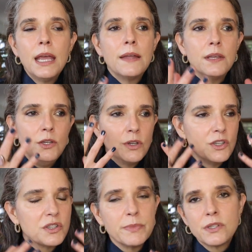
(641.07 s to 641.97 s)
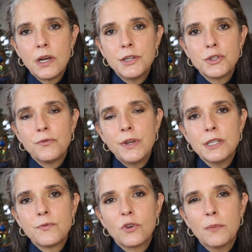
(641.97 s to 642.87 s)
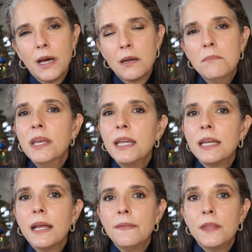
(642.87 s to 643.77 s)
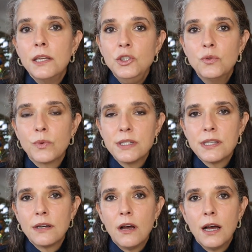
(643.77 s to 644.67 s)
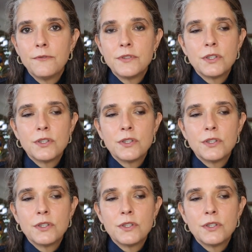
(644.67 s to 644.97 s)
and then you can just massage your face for about a minute, and then then you rinse it off.